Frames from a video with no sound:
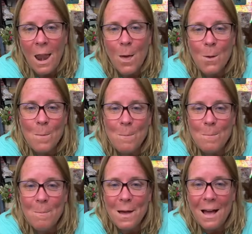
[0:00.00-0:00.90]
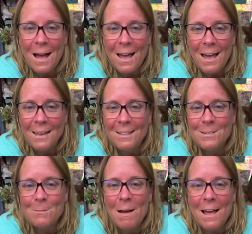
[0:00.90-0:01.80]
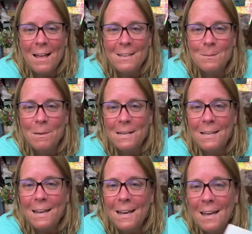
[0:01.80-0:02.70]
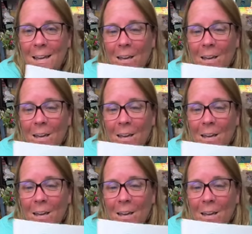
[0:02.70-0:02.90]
Hello, Mike. There's my husband.